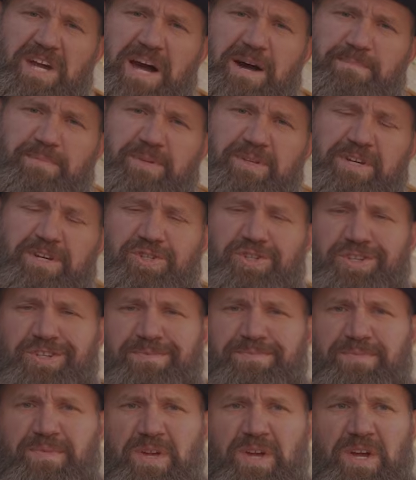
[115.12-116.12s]

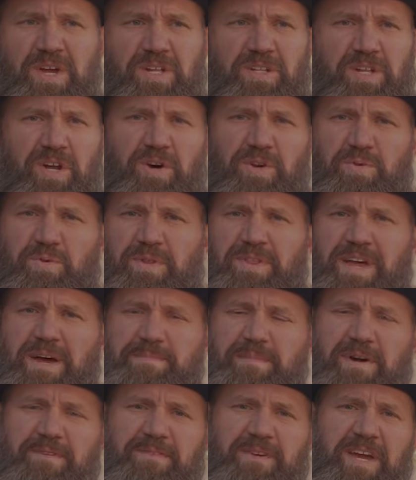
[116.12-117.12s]
competition, loaded with
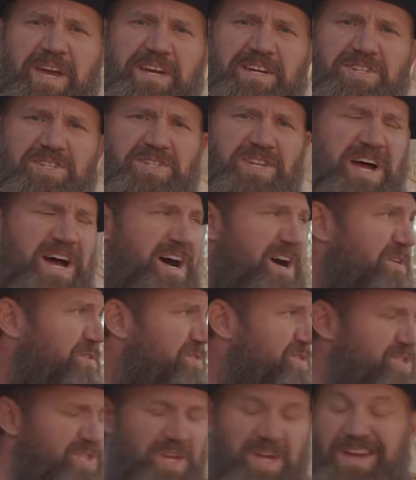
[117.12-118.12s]
MFK
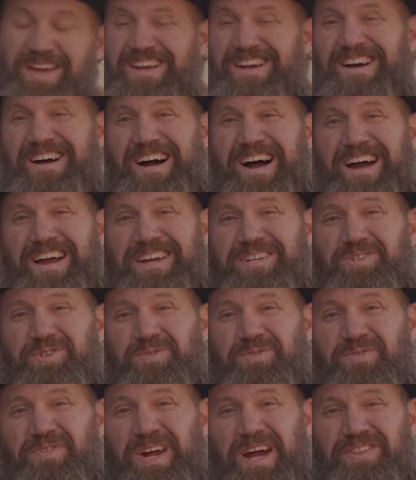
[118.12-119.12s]
sounds. I actually
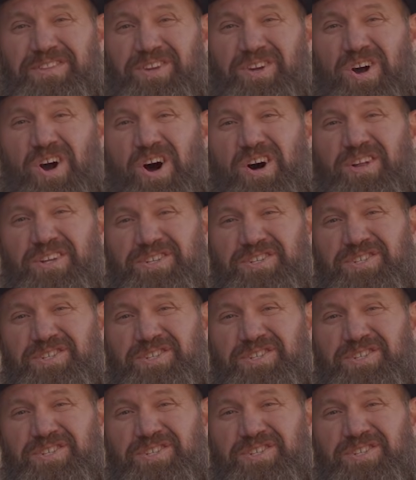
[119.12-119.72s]
forgot the call